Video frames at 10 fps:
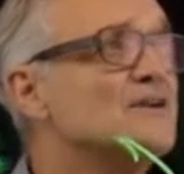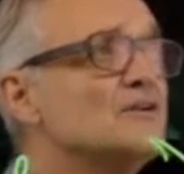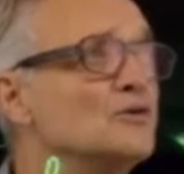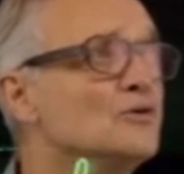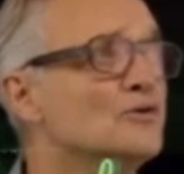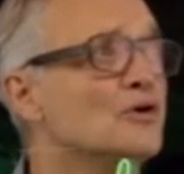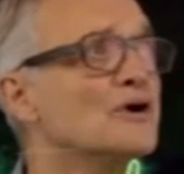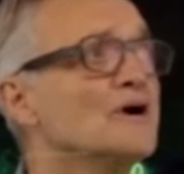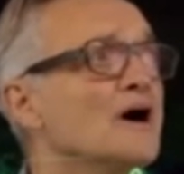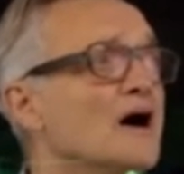to
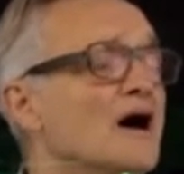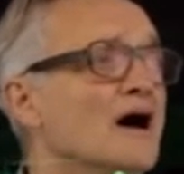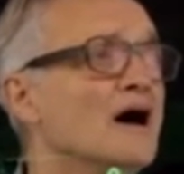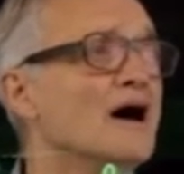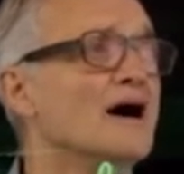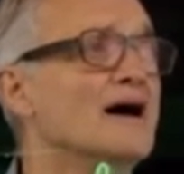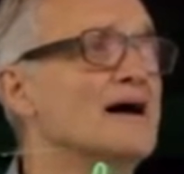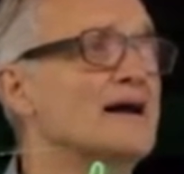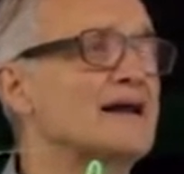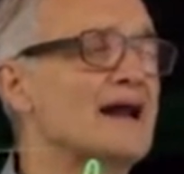
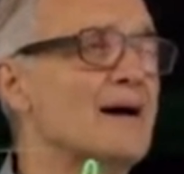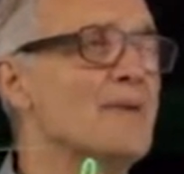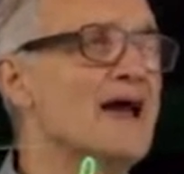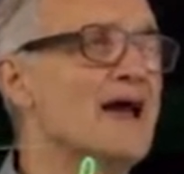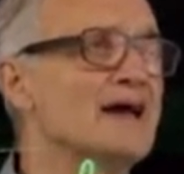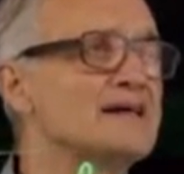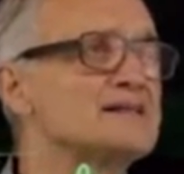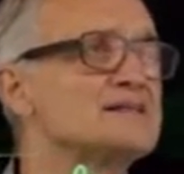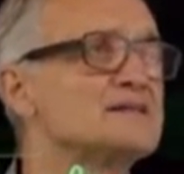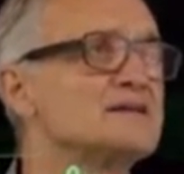gamma
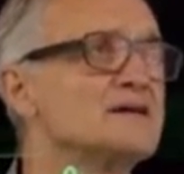x.